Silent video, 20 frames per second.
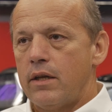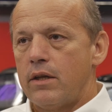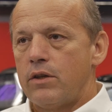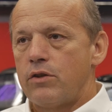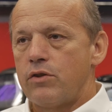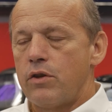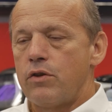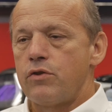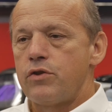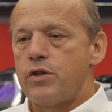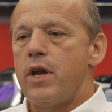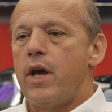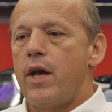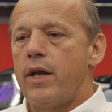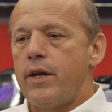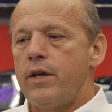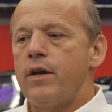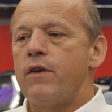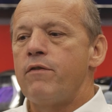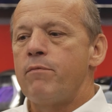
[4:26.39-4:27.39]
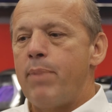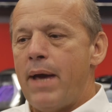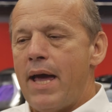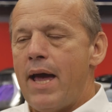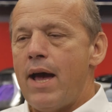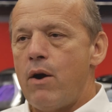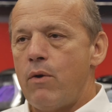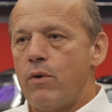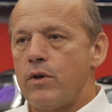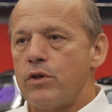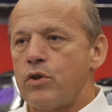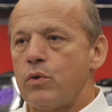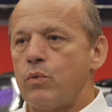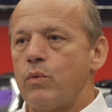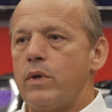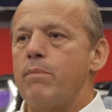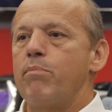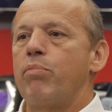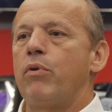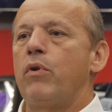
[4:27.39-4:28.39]
so there's not enough power to
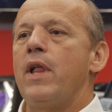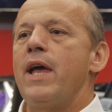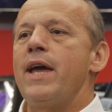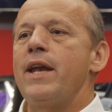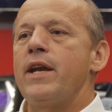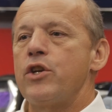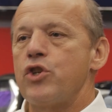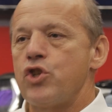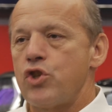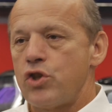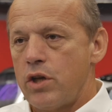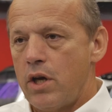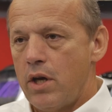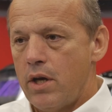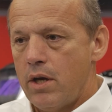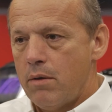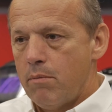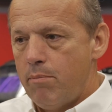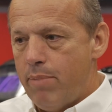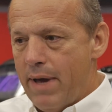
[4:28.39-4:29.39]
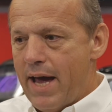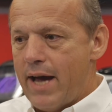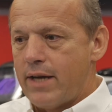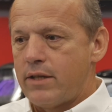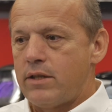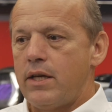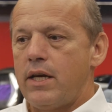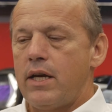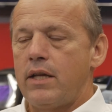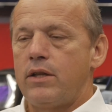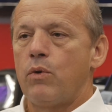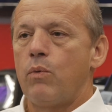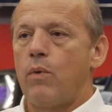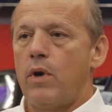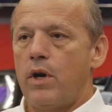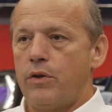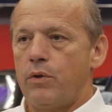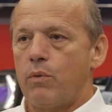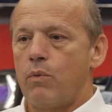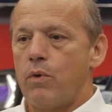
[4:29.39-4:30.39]
replenish back to get the
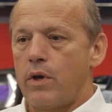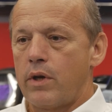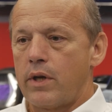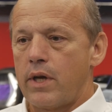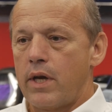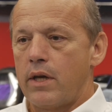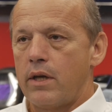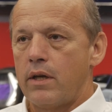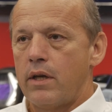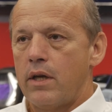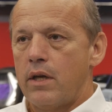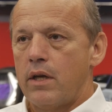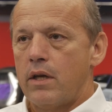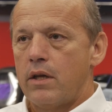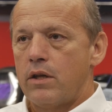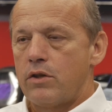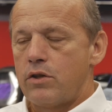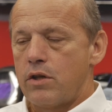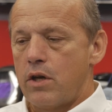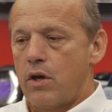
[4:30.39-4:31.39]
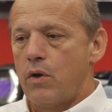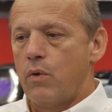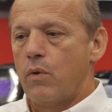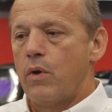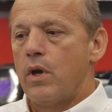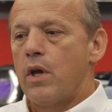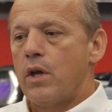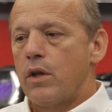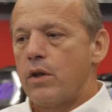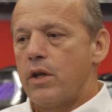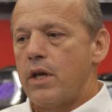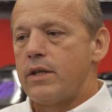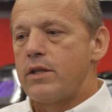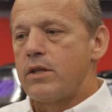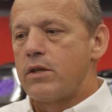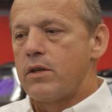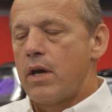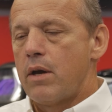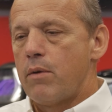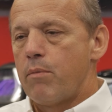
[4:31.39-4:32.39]
welder working. So
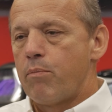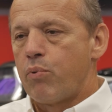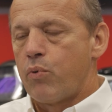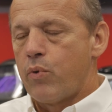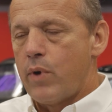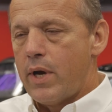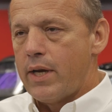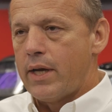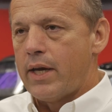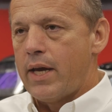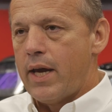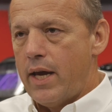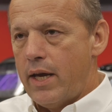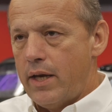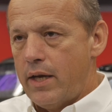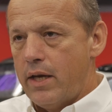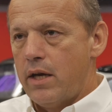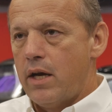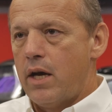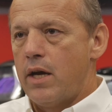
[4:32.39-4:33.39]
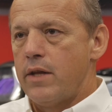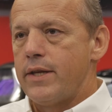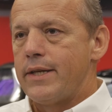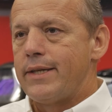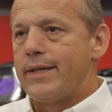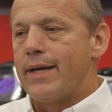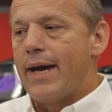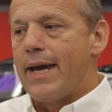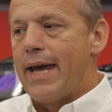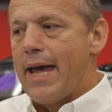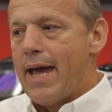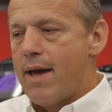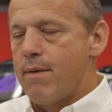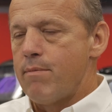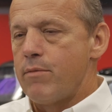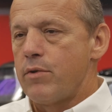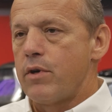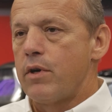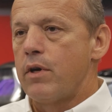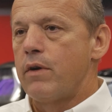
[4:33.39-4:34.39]
it's predicated on the
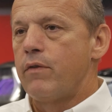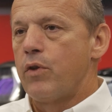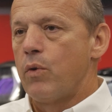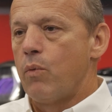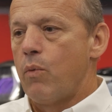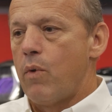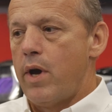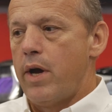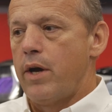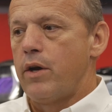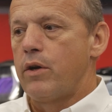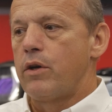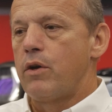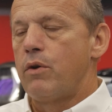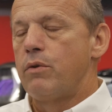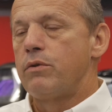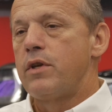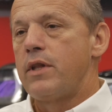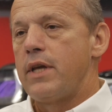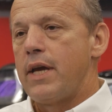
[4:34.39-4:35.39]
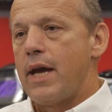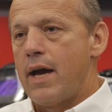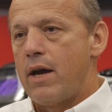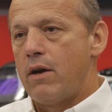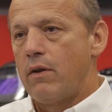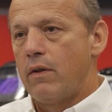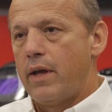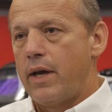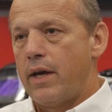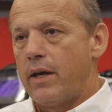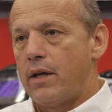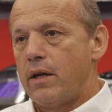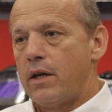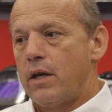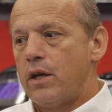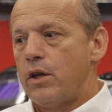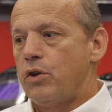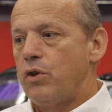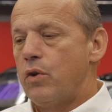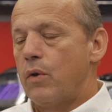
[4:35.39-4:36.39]
diameter of the wire going to the outlet.
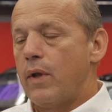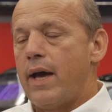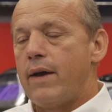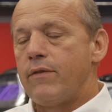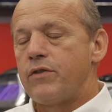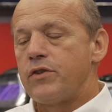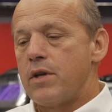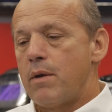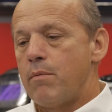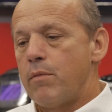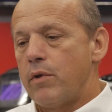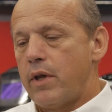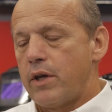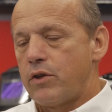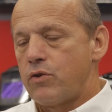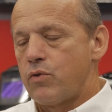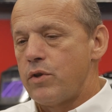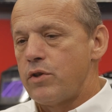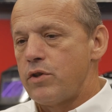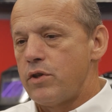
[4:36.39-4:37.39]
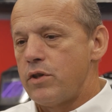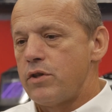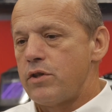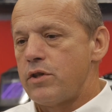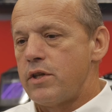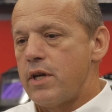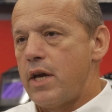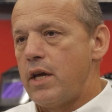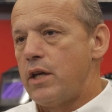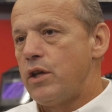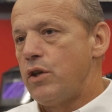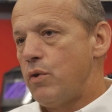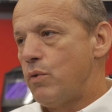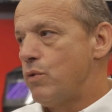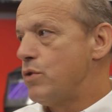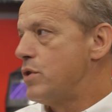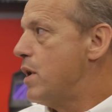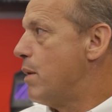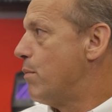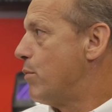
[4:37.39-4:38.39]
You'll have some electricians say
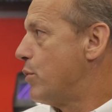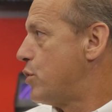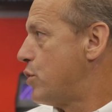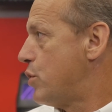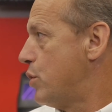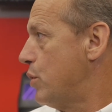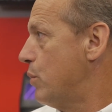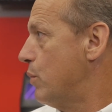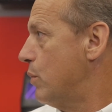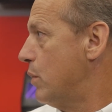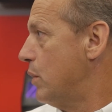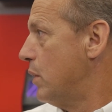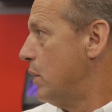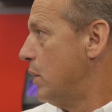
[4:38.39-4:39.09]
use number 2.